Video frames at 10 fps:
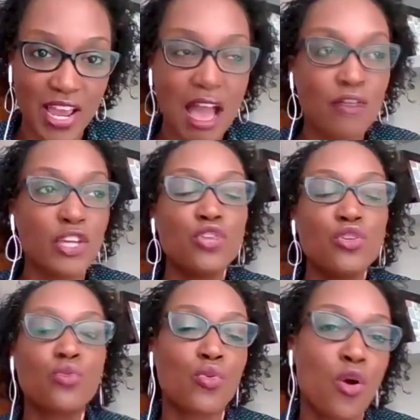How can
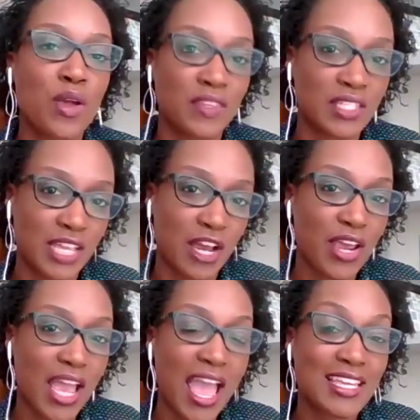you grow in this
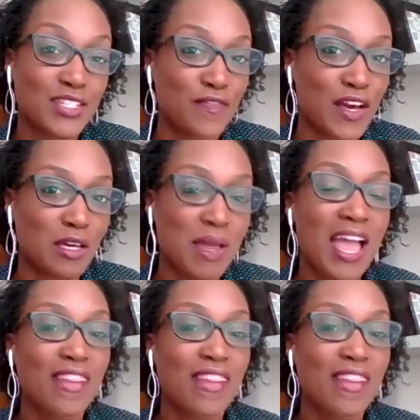area and develop?